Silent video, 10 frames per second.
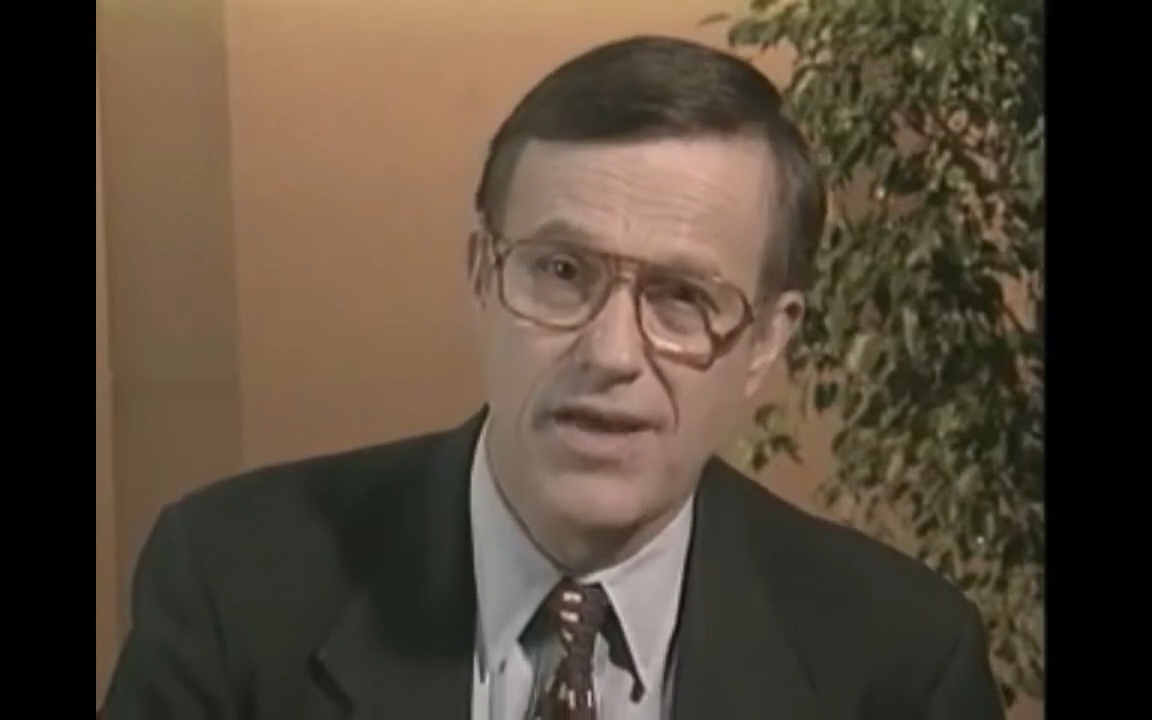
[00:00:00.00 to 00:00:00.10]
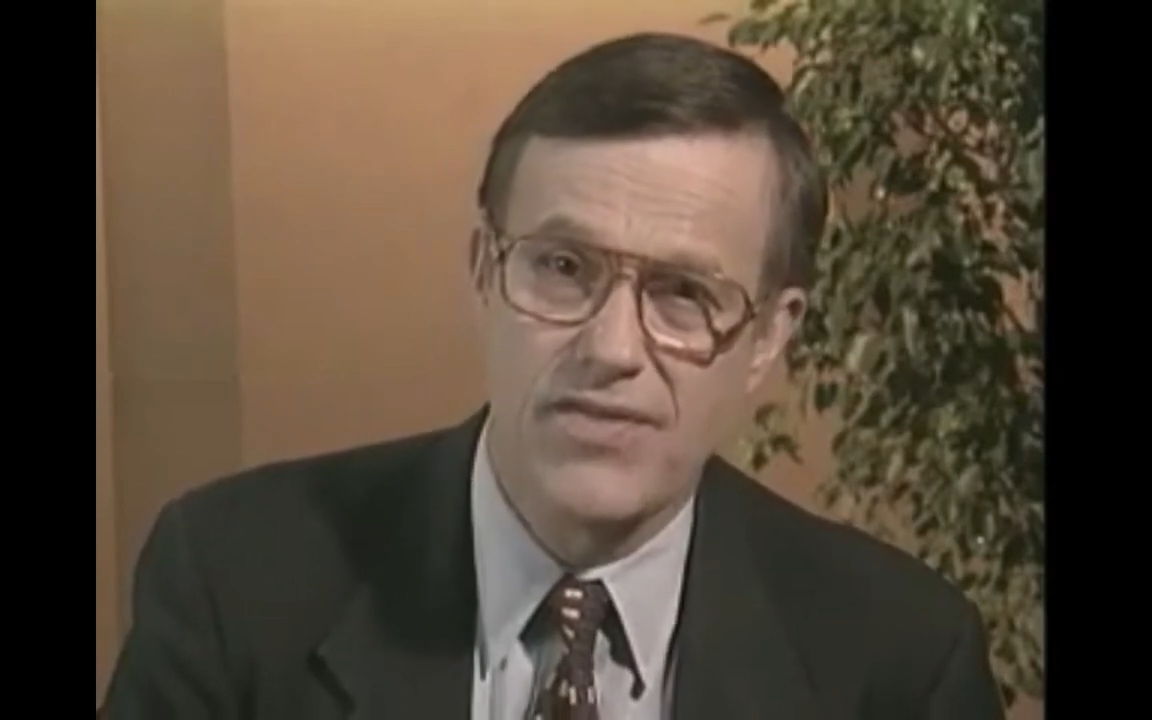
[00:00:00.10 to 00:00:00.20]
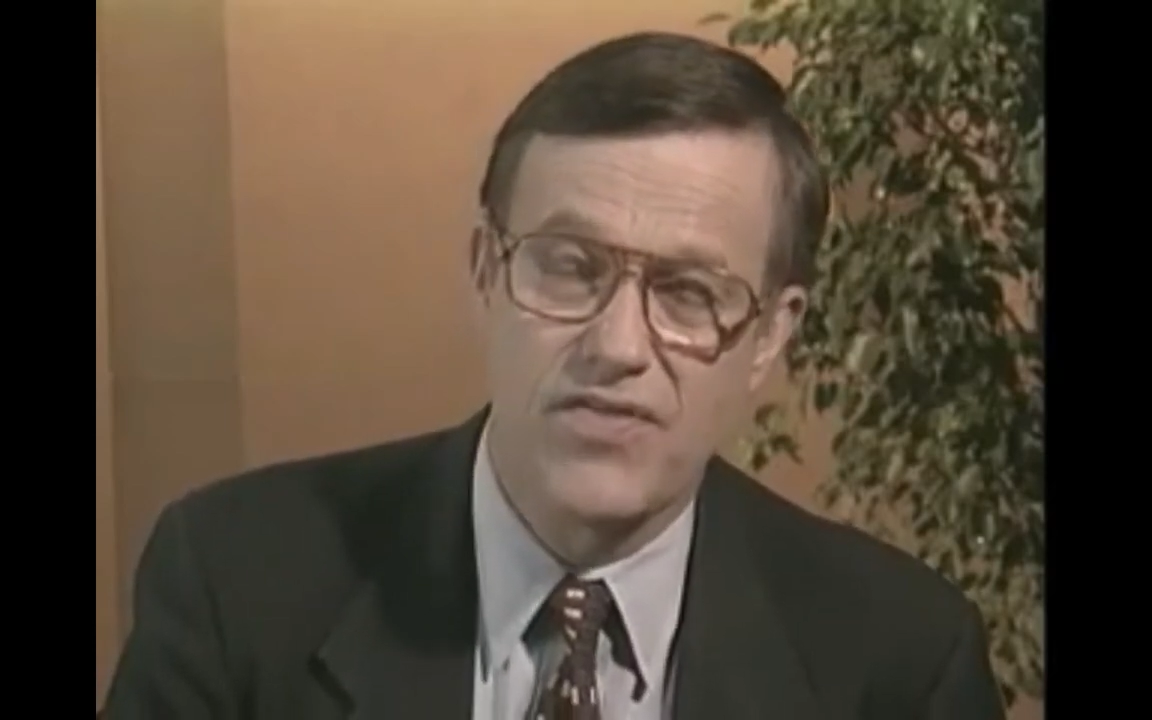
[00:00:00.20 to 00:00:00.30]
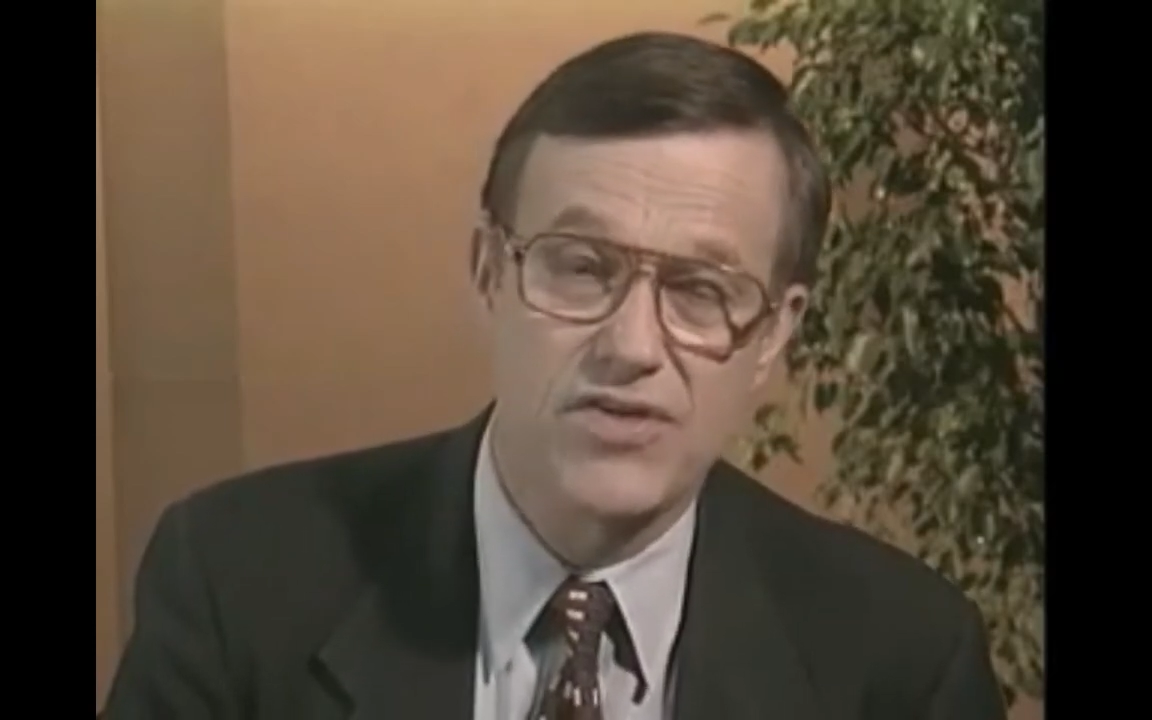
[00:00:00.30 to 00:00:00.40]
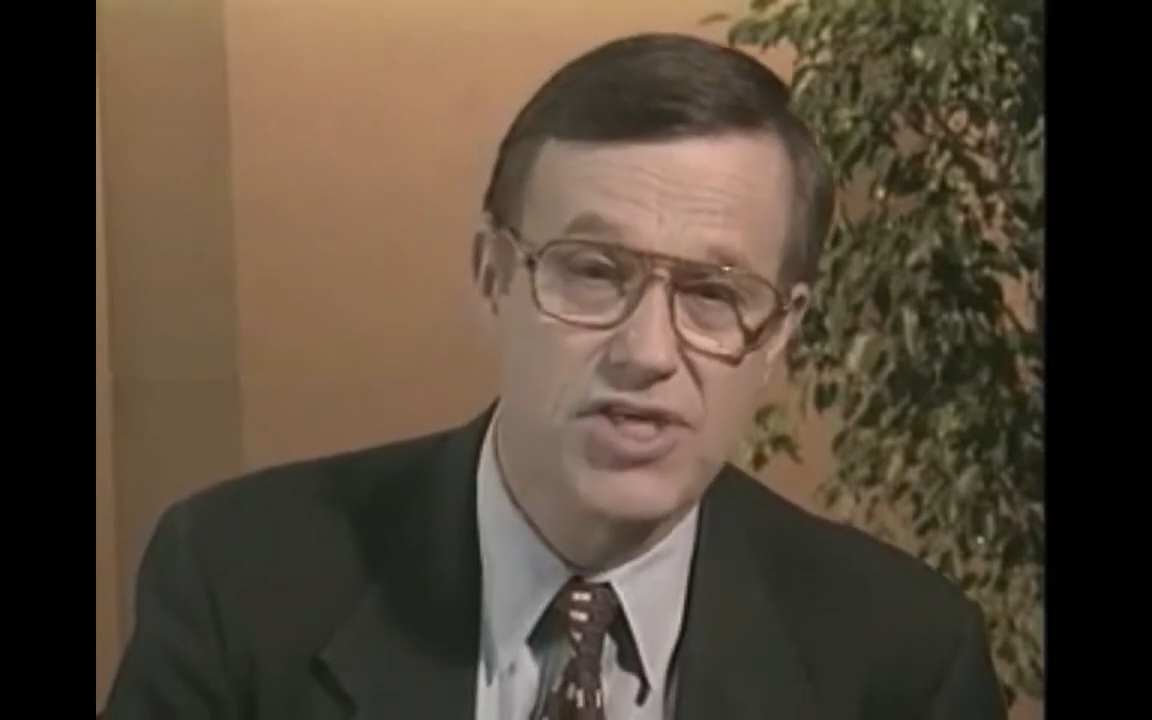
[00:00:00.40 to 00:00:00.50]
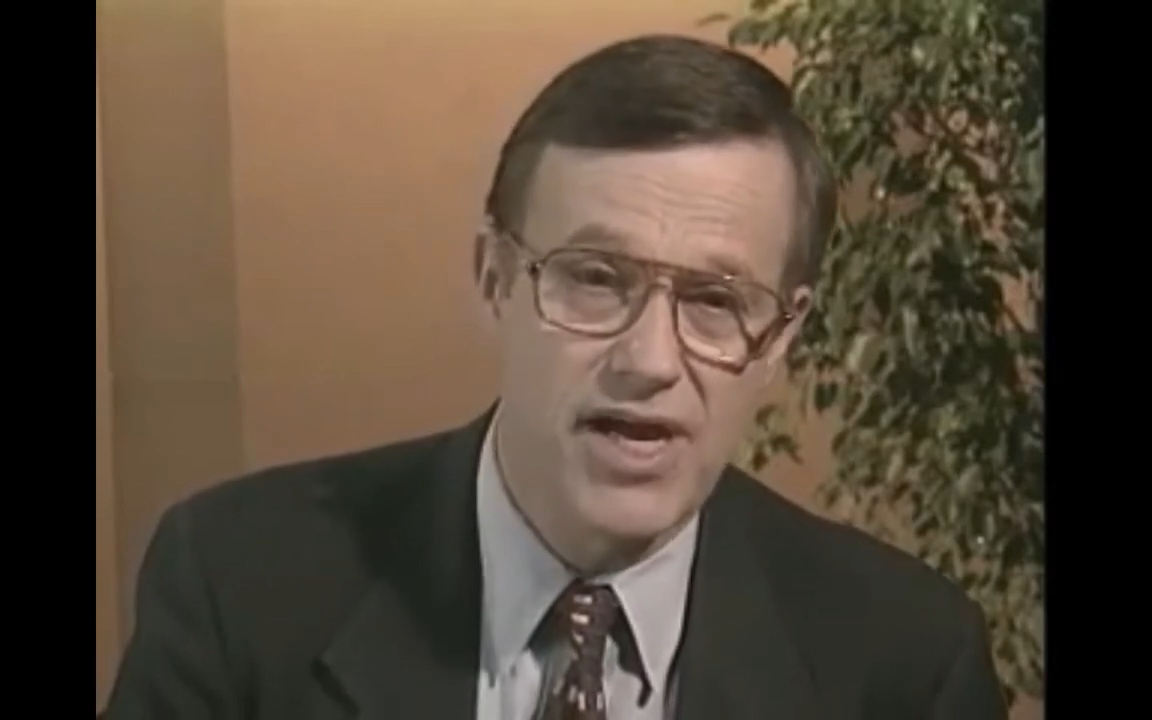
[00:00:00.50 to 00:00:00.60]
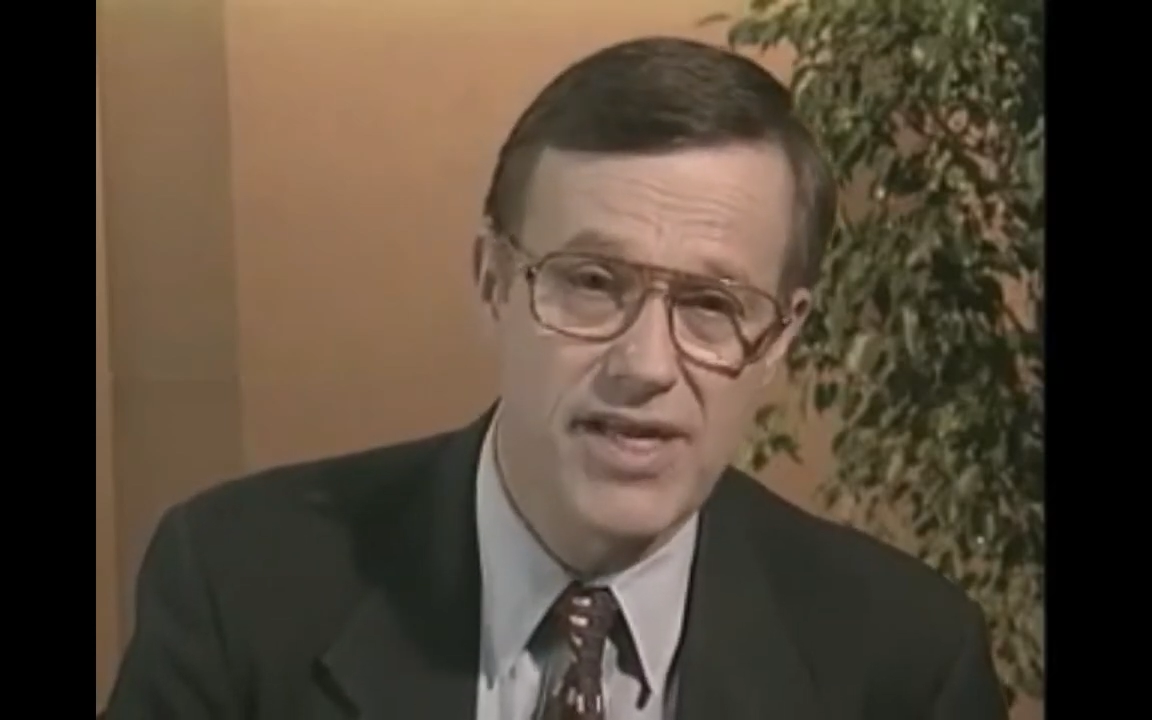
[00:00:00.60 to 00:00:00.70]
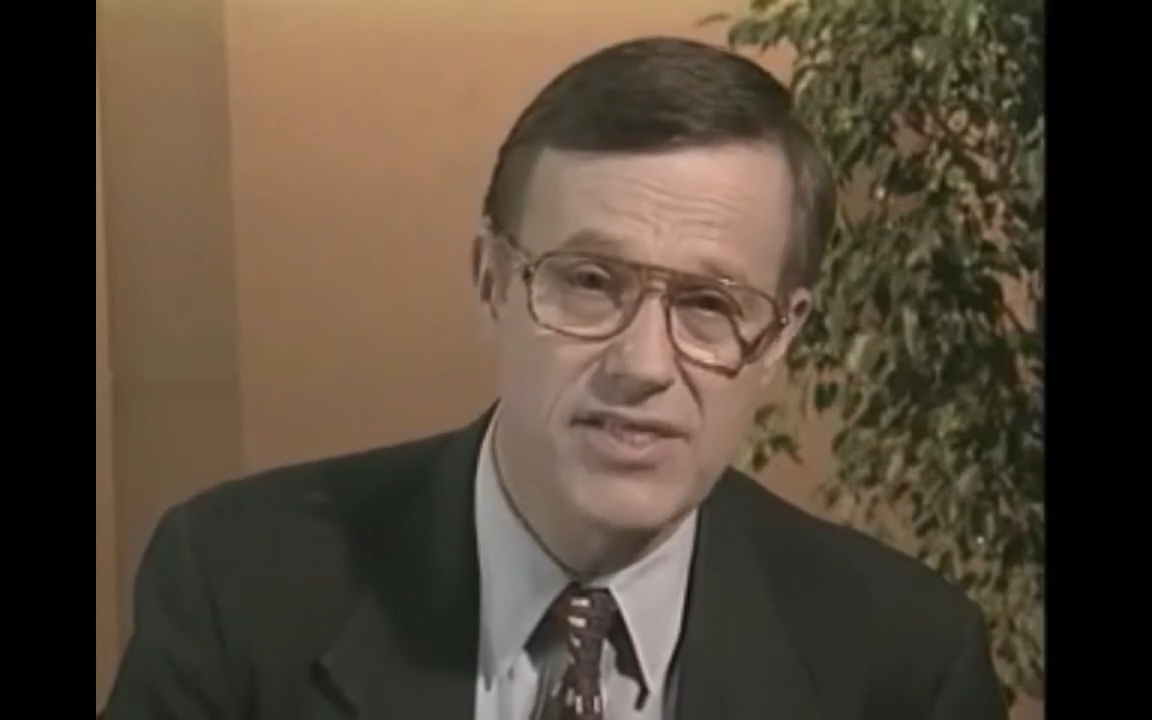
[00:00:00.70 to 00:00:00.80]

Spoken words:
that the Chinese